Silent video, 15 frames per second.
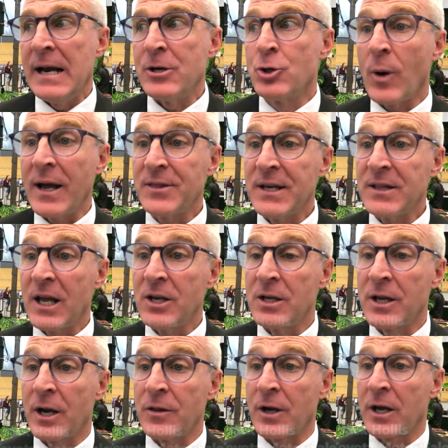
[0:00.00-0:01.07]
Do I think they,
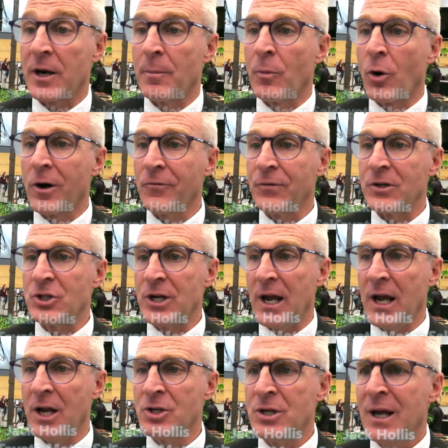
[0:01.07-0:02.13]
they're gonna morph and
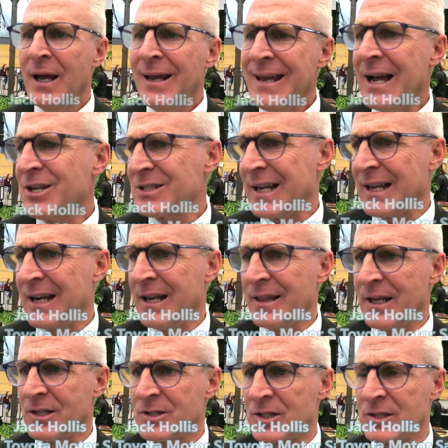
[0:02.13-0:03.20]
change? Yeah, just like
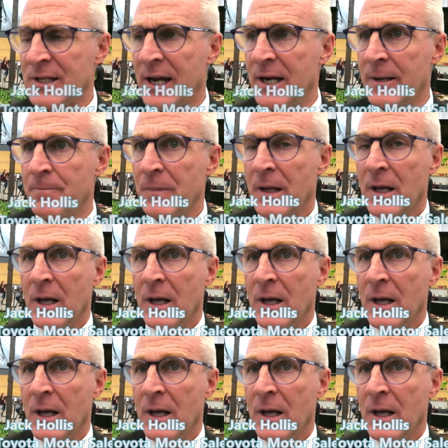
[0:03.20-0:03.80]
anything in society.